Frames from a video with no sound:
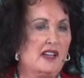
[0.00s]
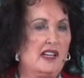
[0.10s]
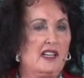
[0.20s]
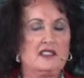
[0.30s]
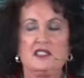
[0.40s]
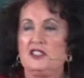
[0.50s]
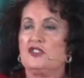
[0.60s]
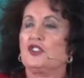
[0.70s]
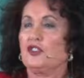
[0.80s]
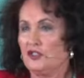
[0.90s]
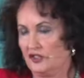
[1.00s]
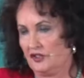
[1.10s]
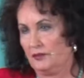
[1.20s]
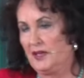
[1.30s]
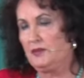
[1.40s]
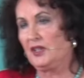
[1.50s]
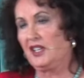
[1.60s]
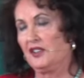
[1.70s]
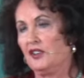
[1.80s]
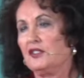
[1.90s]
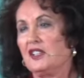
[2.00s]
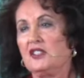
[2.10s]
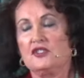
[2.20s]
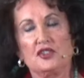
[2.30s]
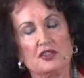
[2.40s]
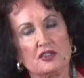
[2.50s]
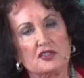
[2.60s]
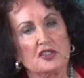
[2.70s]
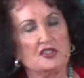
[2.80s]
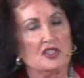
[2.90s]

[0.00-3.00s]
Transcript: And in church, people get hurt in church. And